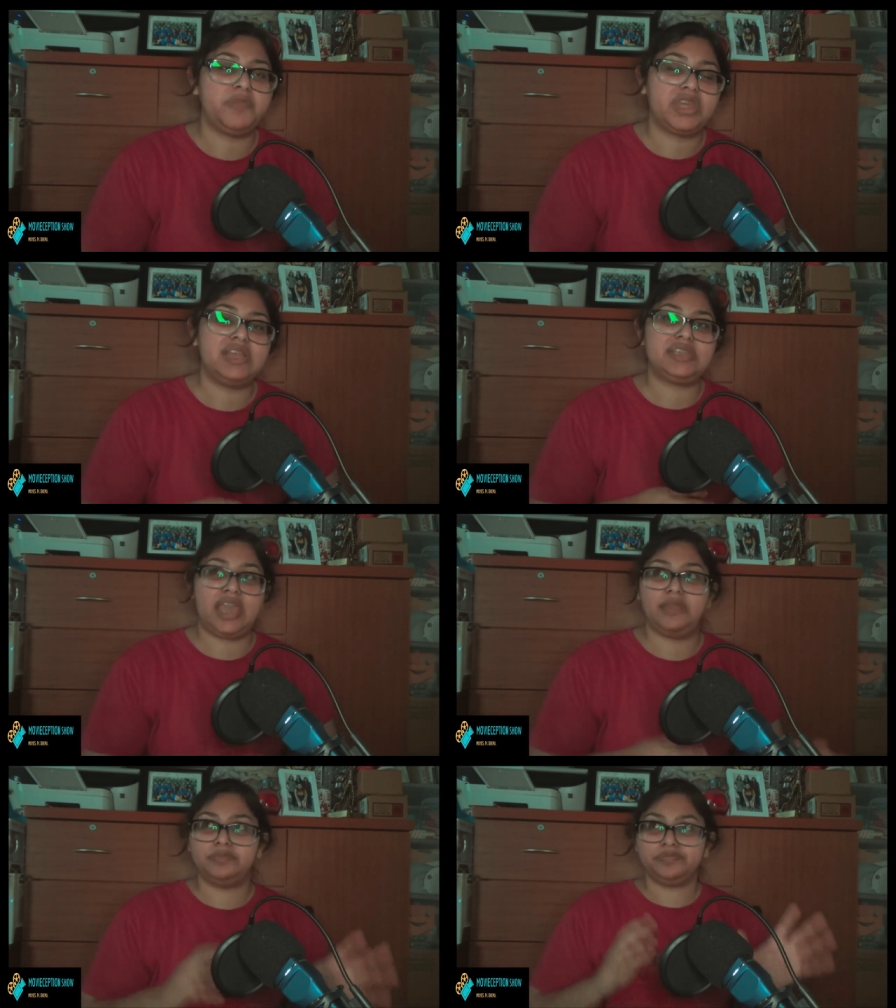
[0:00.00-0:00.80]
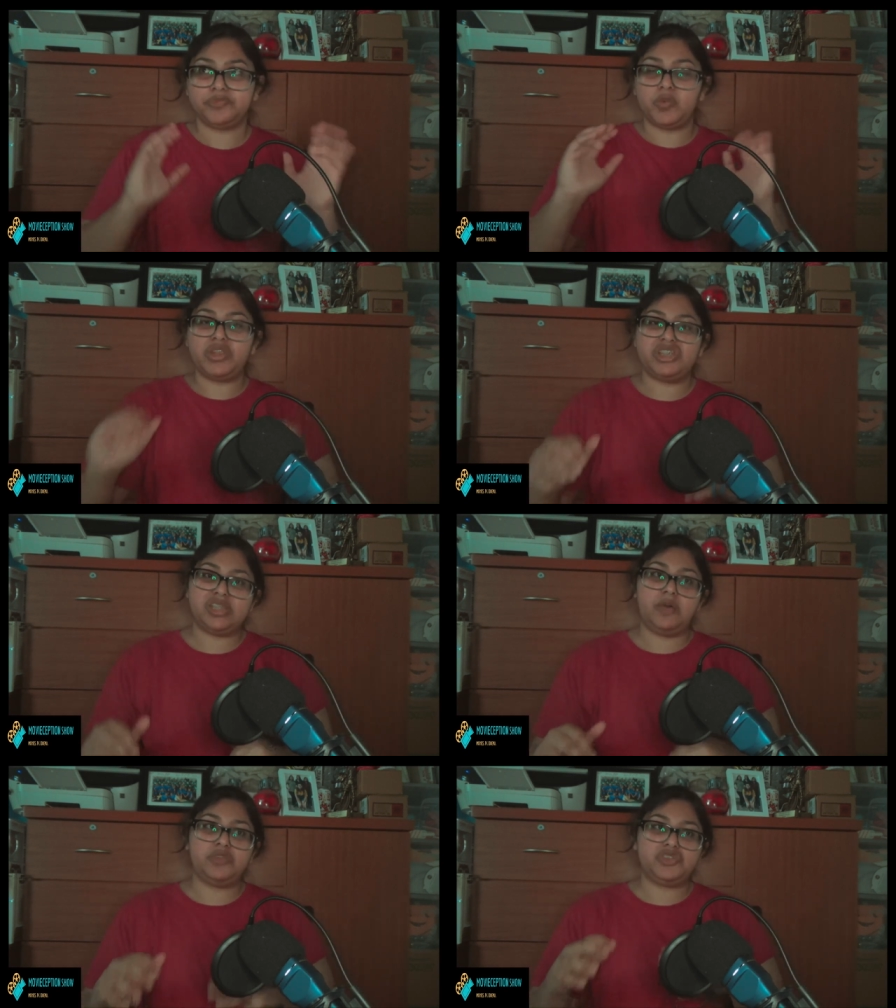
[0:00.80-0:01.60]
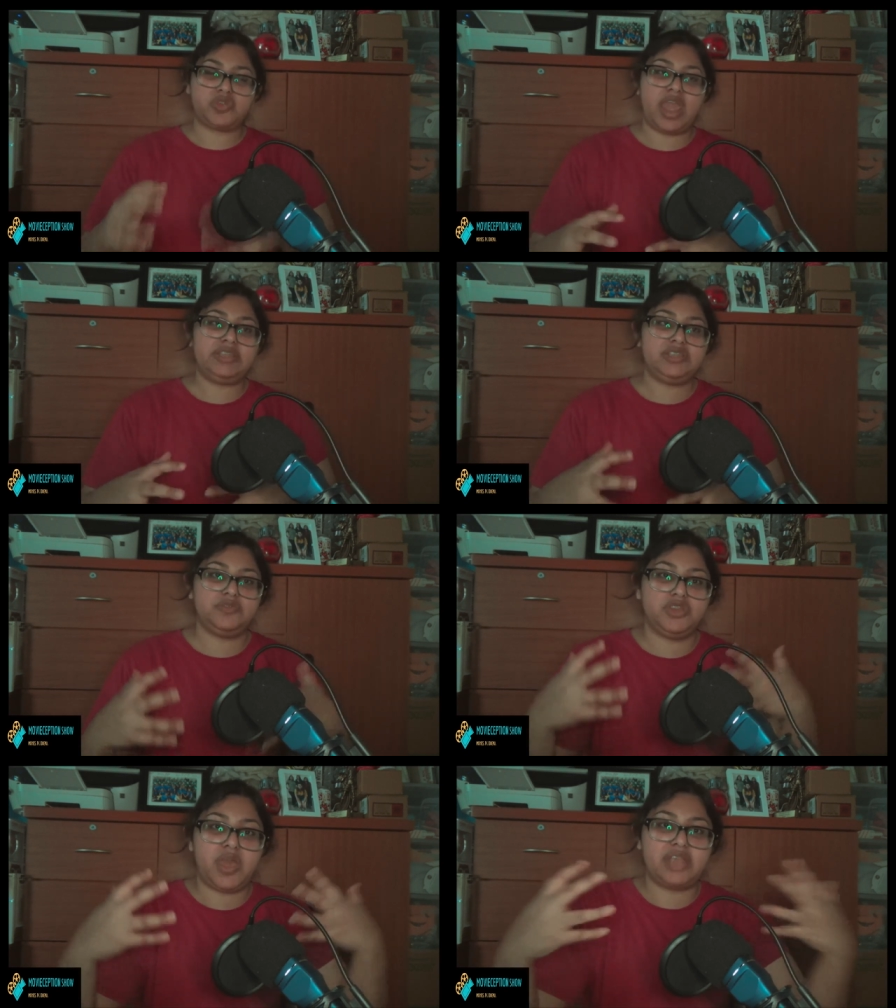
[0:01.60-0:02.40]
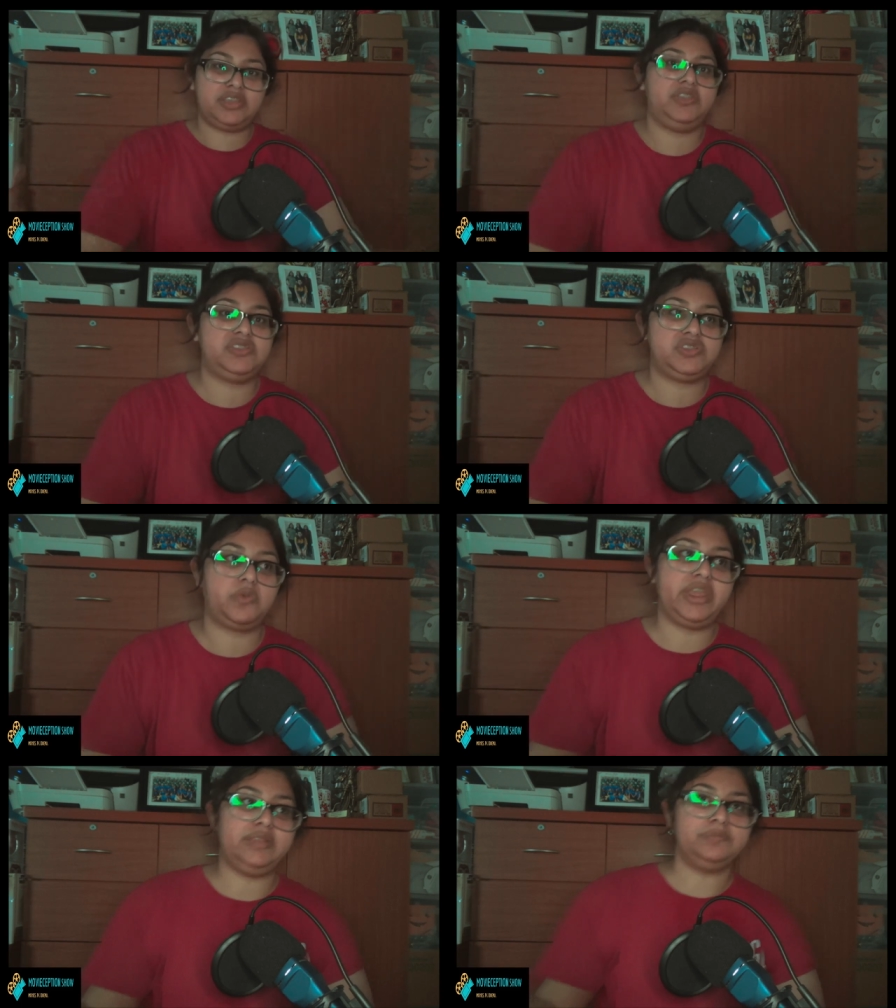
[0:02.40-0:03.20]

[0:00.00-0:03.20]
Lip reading: Because again, the Wishes All was trying to, you know, execute the story.